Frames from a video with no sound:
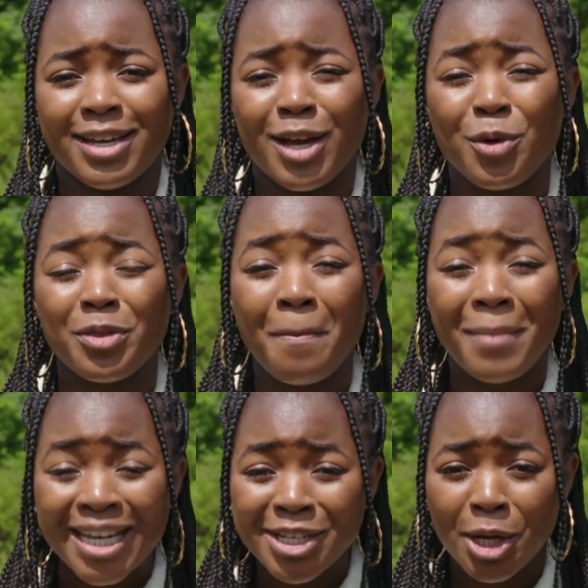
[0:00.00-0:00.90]
and hold the
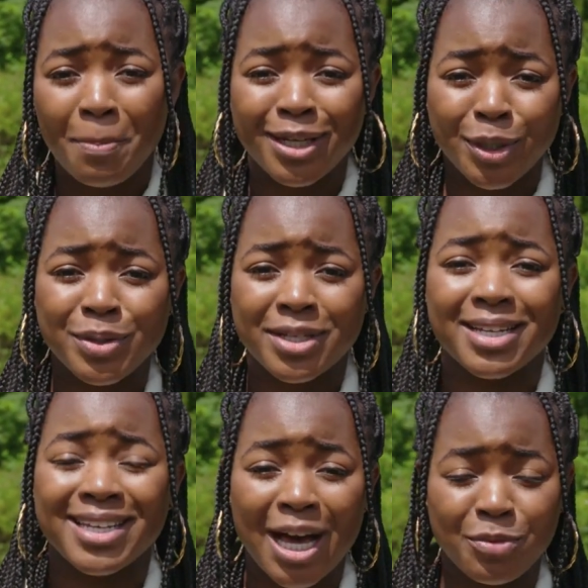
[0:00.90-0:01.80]
major polluters
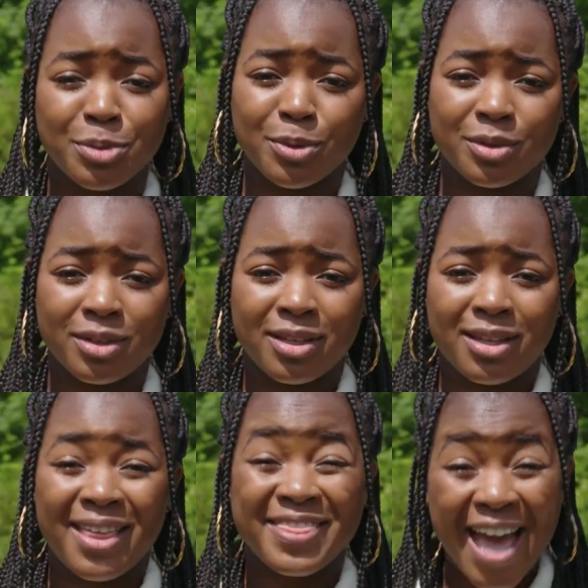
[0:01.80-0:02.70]
accountable.
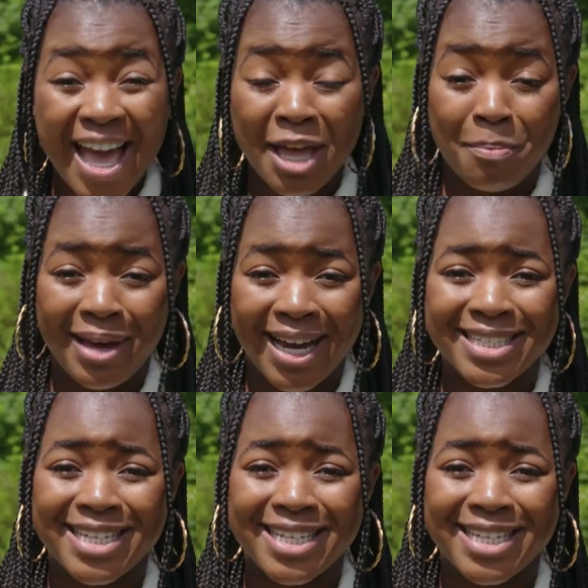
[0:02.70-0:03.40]
Their impact